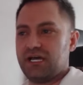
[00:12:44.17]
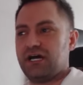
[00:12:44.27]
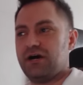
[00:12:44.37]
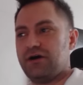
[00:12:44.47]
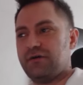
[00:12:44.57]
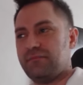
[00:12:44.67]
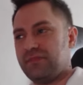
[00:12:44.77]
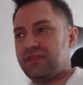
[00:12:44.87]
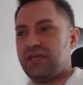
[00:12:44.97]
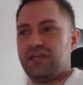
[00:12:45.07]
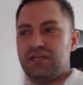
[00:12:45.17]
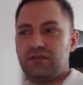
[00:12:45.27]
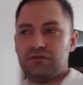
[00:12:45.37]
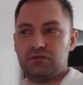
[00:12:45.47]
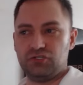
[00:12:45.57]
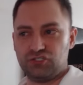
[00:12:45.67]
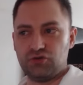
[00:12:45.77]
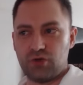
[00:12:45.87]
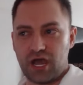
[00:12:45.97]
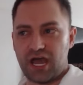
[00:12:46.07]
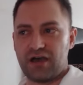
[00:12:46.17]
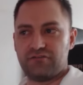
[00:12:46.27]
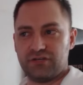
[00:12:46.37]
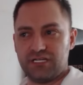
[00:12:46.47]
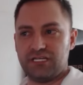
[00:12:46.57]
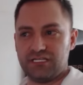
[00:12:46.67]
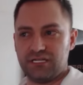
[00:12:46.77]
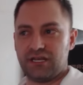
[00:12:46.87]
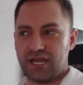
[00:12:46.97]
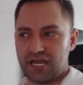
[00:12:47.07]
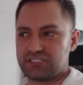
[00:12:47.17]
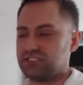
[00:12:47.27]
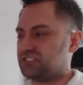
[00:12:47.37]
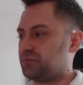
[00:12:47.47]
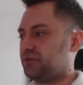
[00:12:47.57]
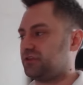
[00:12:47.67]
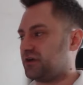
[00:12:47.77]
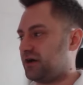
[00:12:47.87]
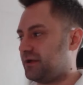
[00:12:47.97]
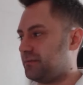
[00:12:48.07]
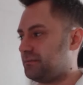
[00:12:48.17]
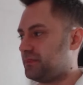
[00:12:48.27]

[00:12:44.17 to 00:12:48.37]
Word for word: Um, they do have an Indian accent some of the time,